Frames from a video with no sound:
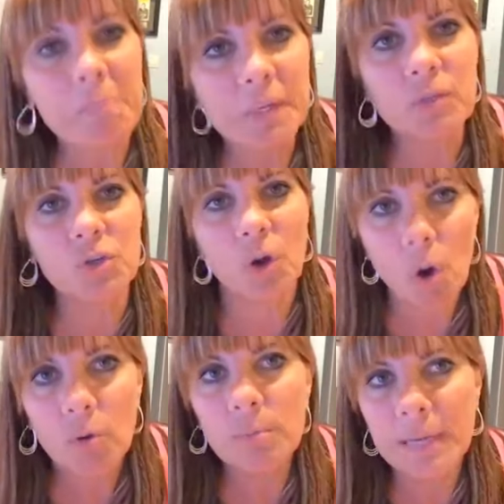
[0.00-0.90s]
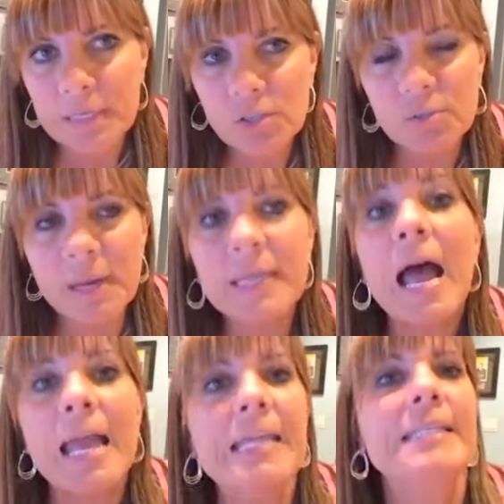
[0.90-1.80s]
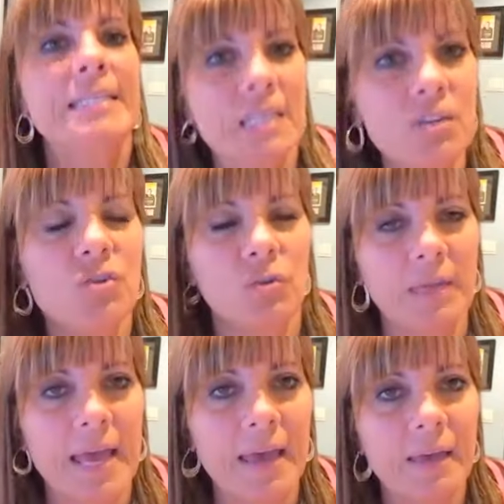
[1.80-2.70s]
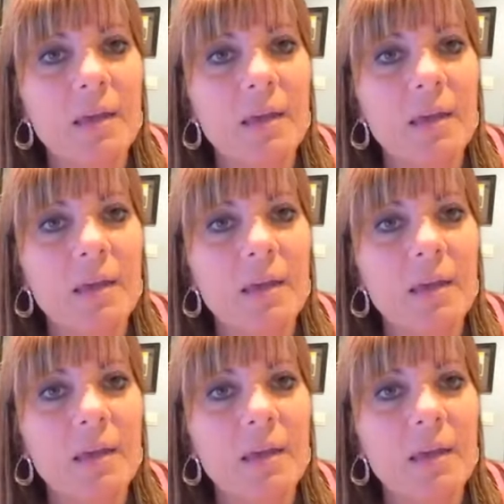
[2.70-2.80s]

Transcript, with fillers: build your own mastermind, I can teach you that.